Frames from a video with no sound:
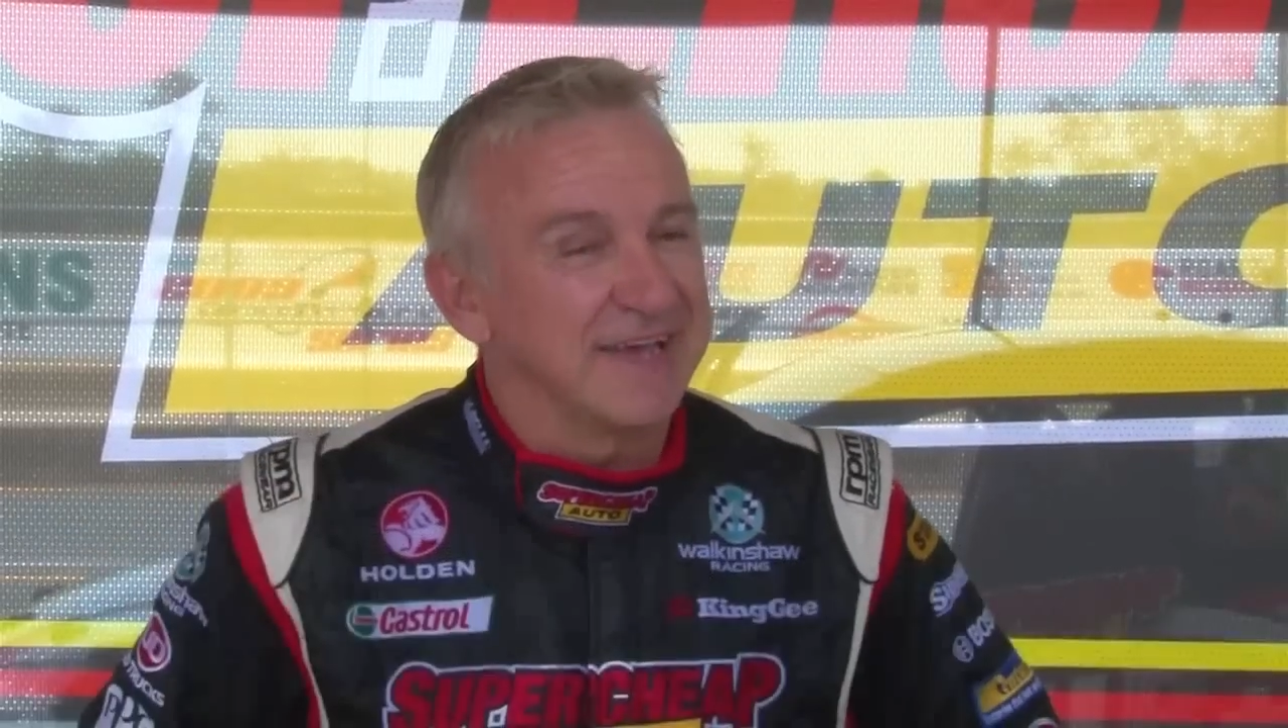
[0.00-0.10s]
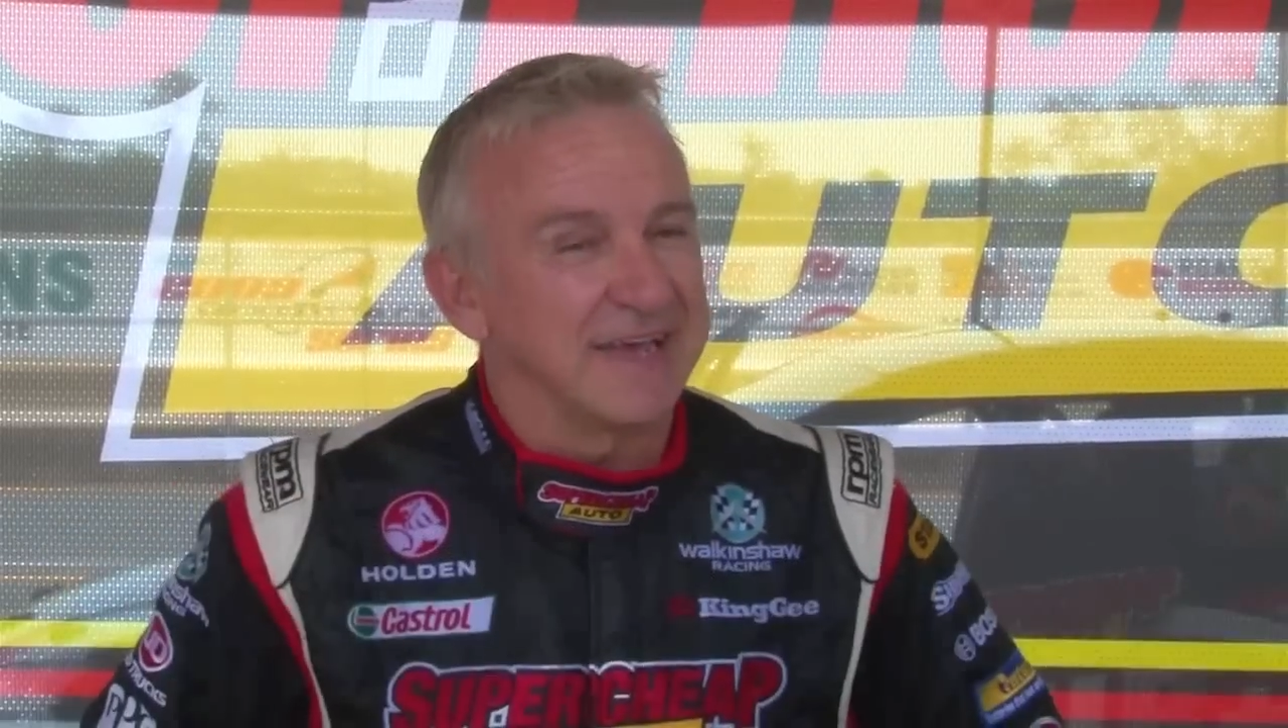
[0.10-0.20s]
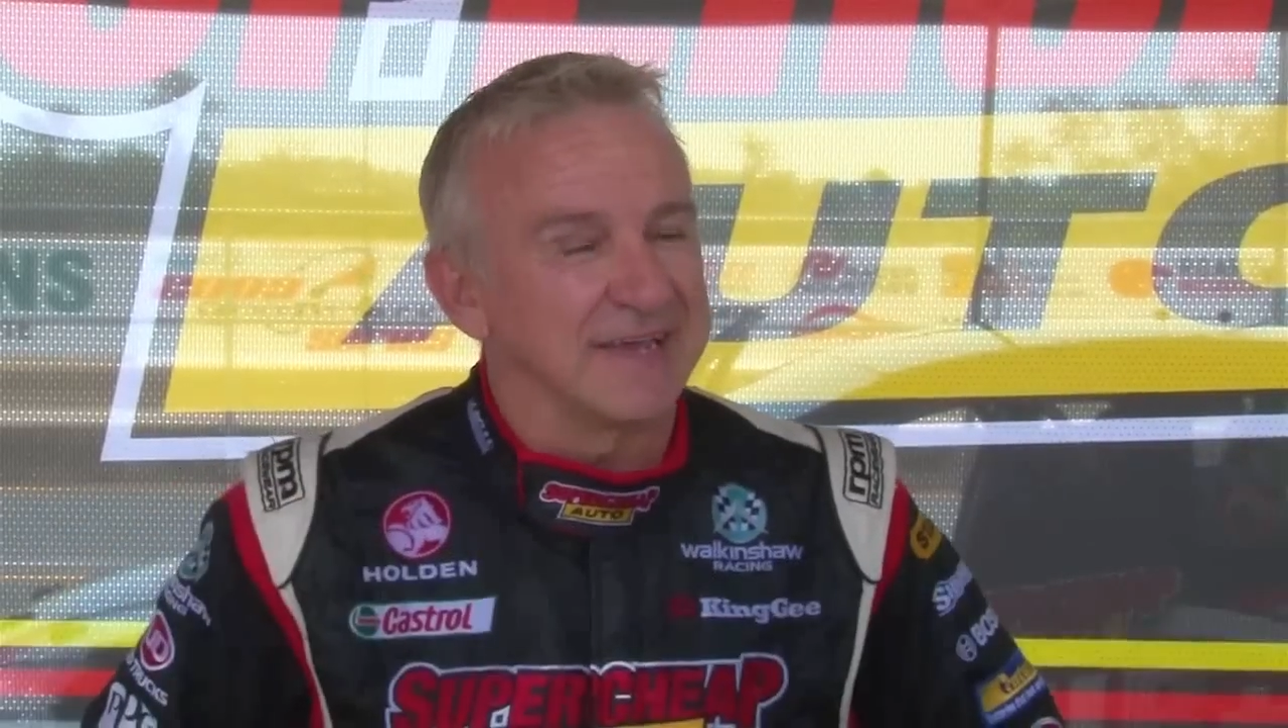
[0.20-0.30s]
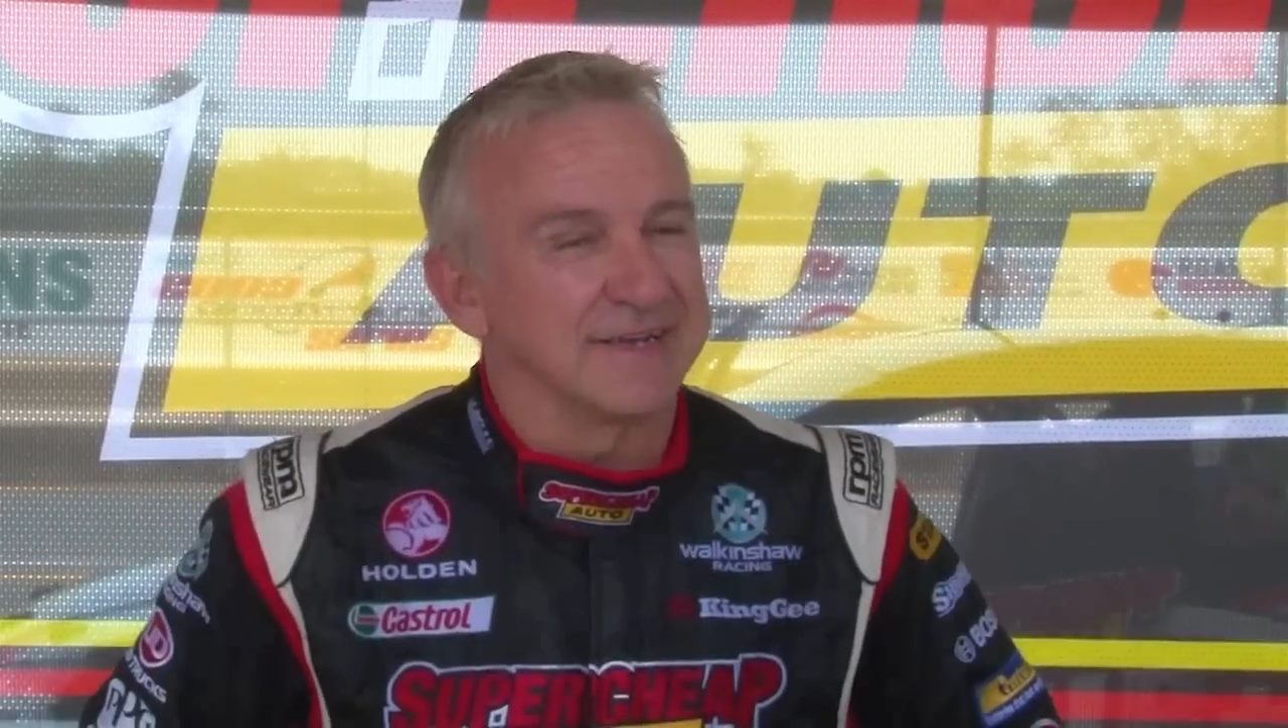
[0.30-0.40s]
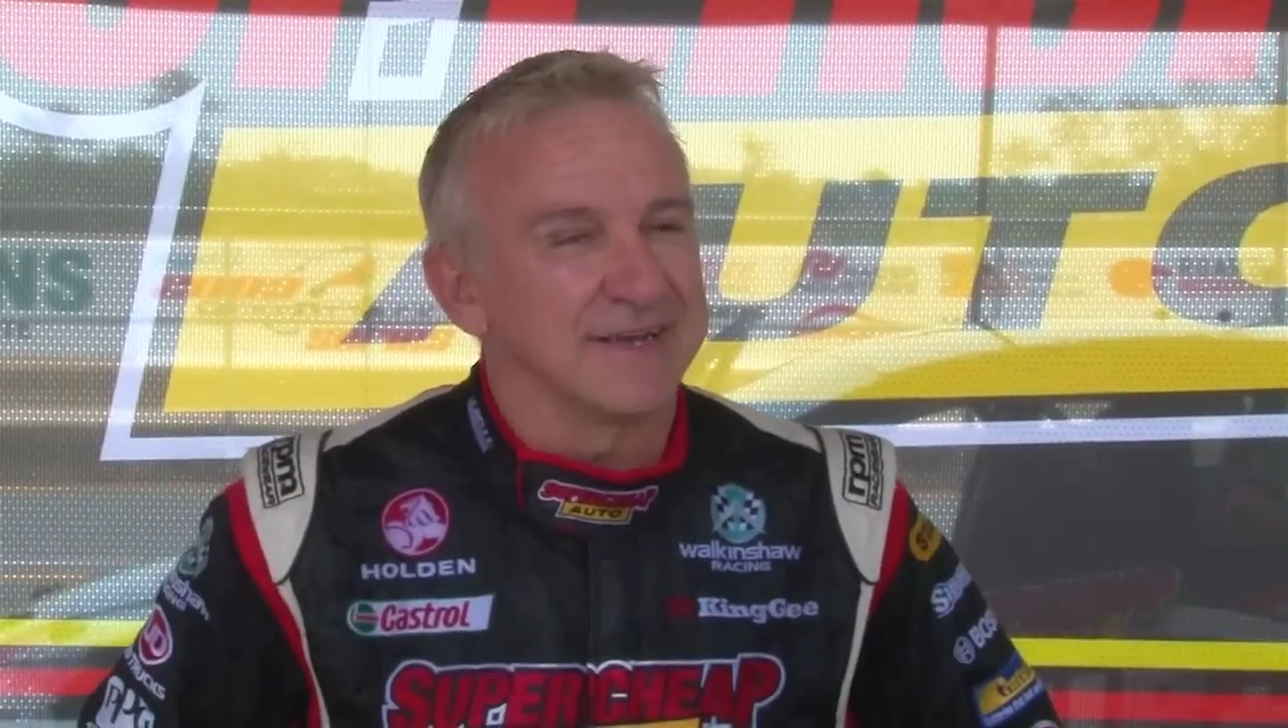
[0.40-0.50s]

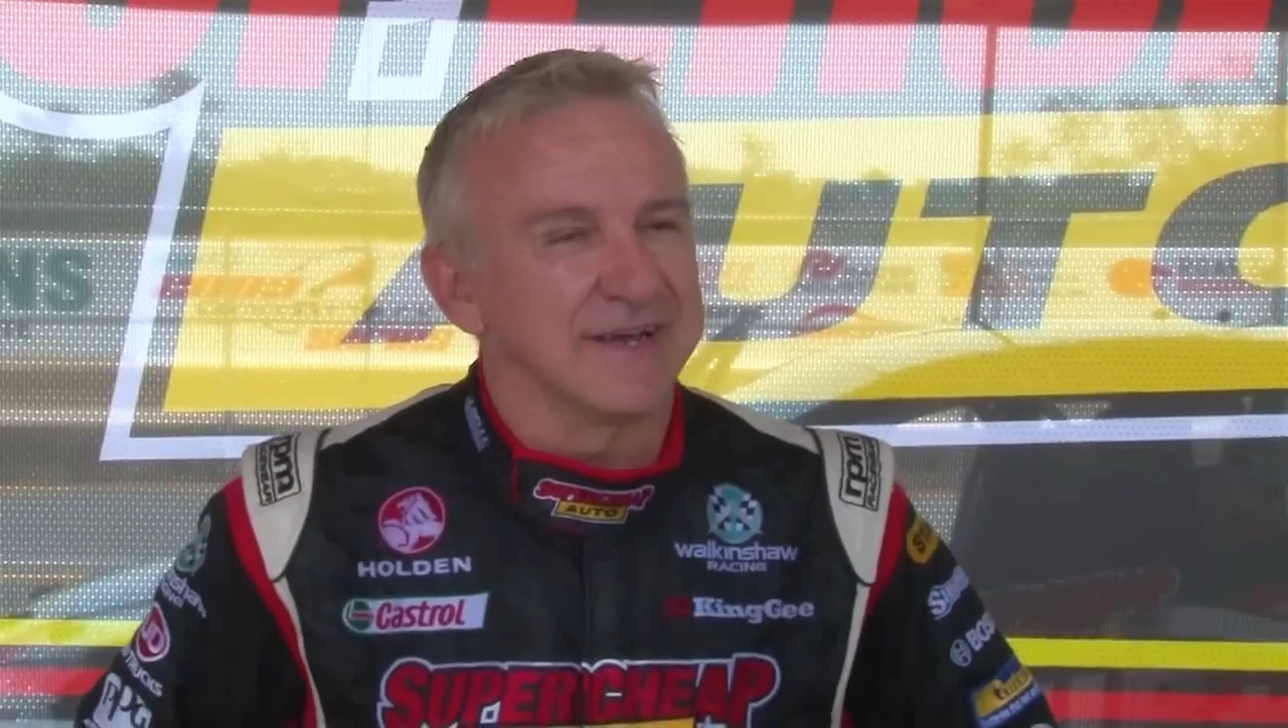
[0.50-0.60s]
And